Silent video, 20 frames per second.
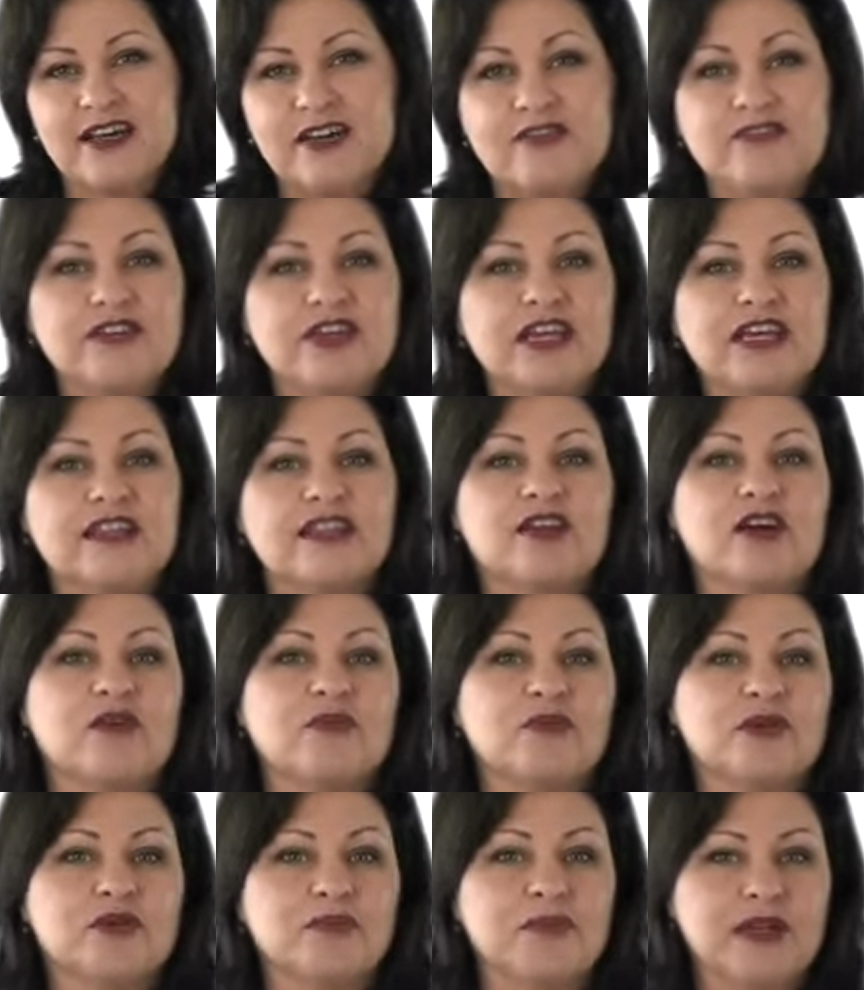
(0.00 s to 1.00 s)
Fear that I
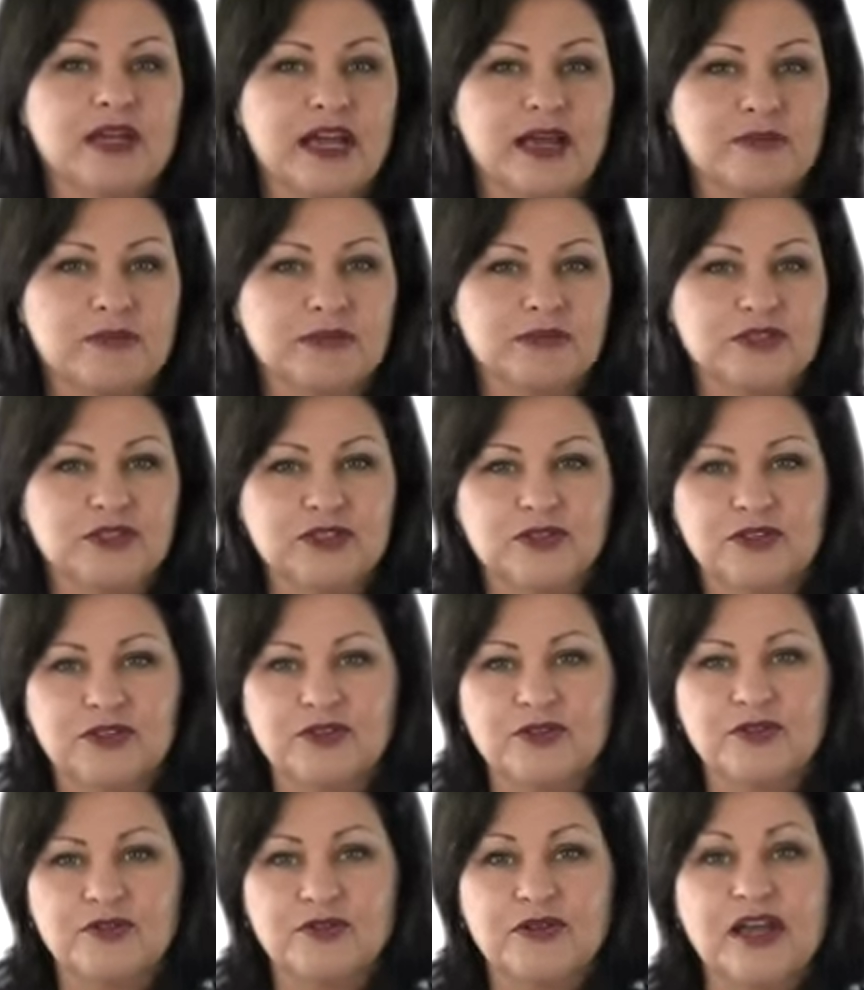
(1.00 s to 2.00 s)
wouldn't be able
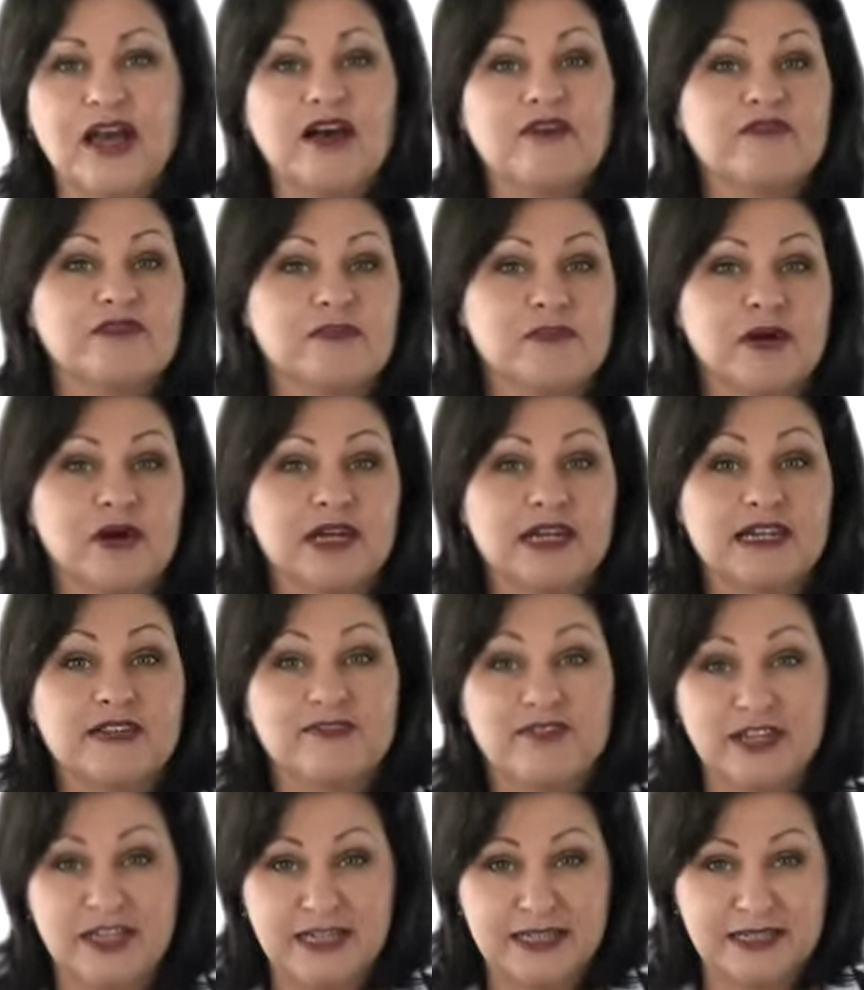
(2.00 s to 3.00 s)
to cover my
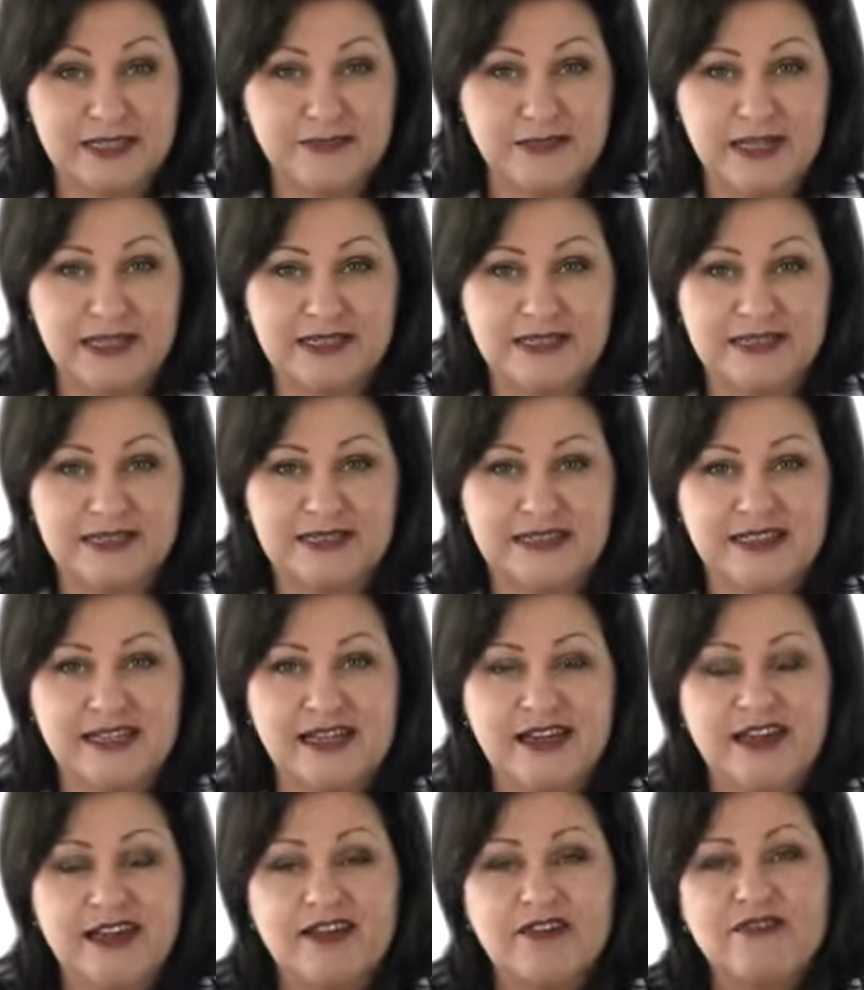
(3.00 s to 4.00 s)
living expenses.
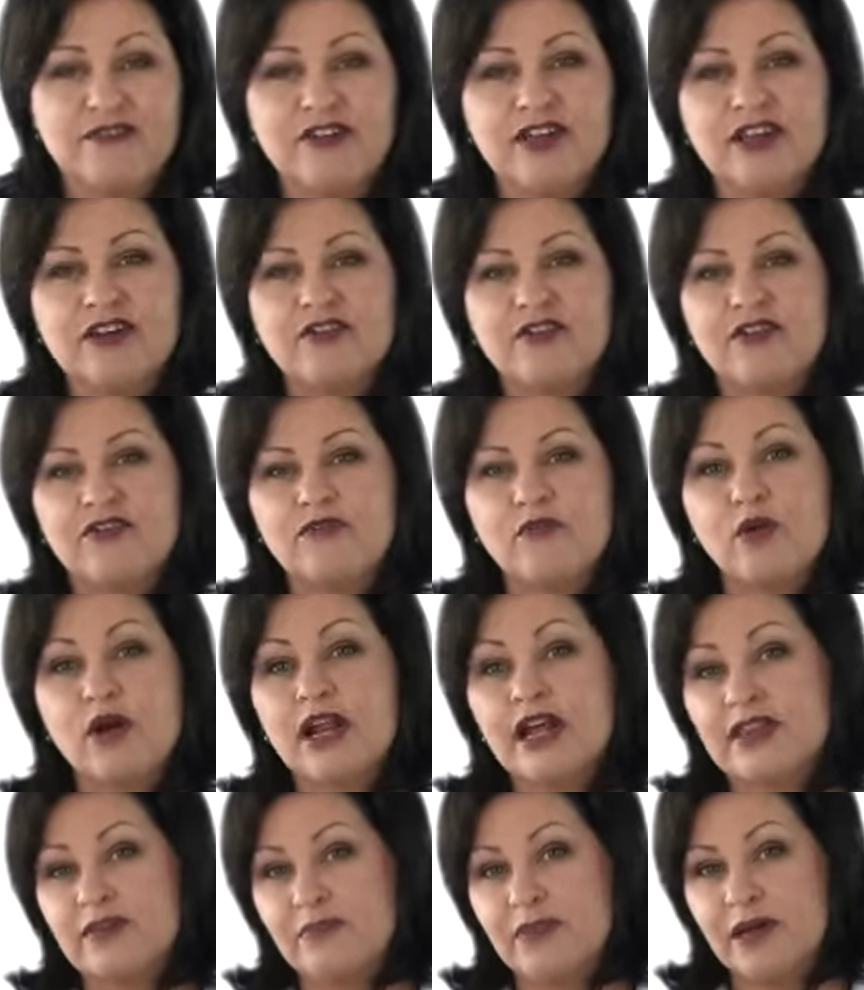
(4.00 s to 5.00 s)
Fear of what
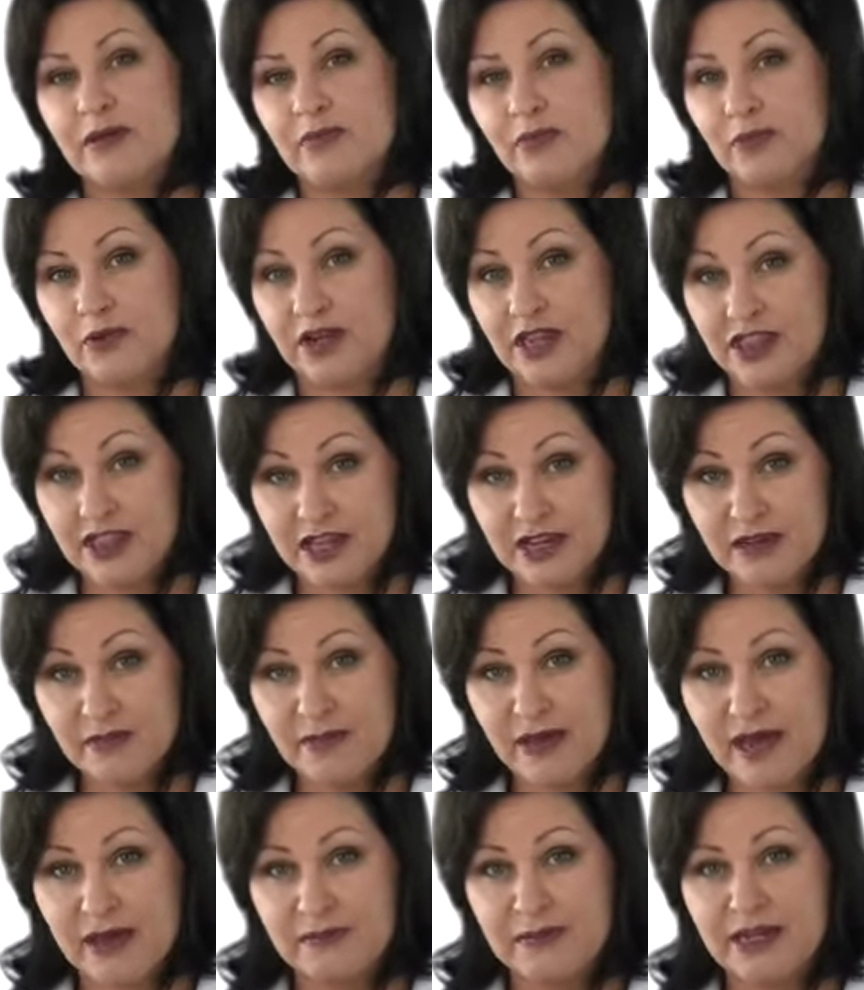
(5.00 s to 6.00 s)
other people would think
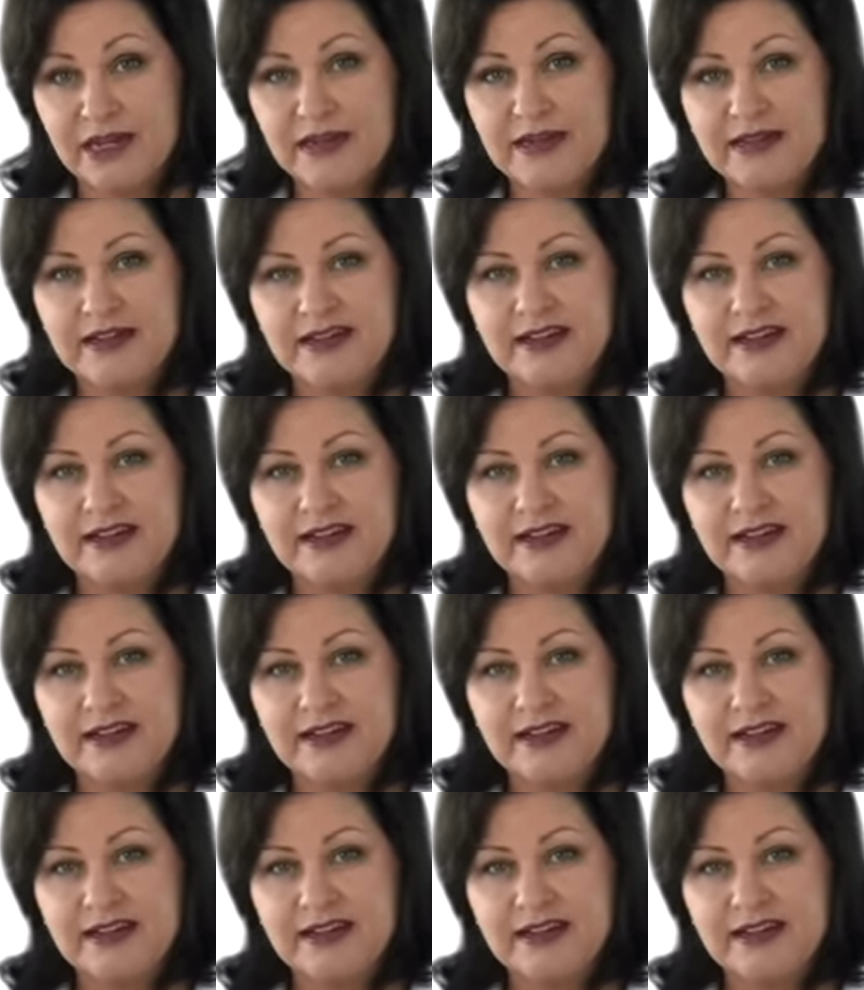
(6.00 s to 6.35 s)
about me.